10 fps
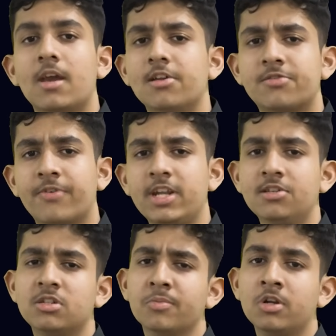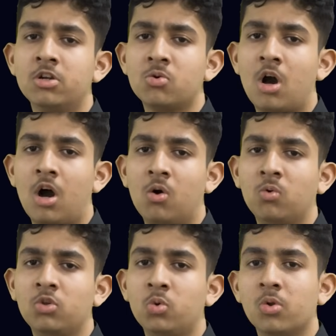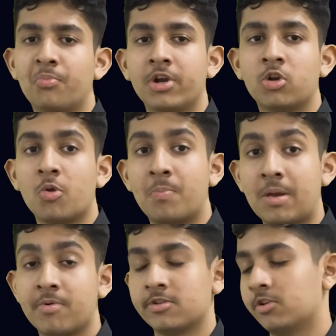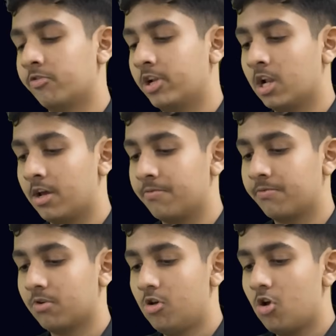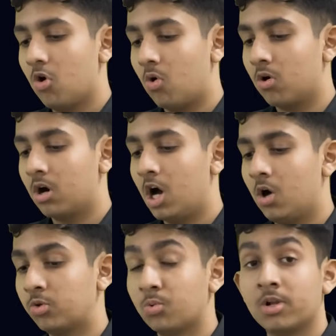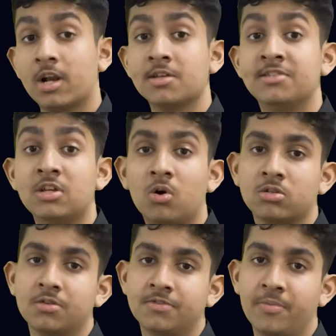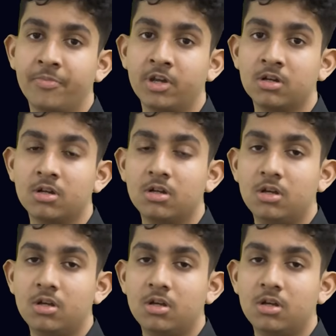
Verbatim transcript: It's very similar to how you will print on papers in real life or how you will get a Xerox of something.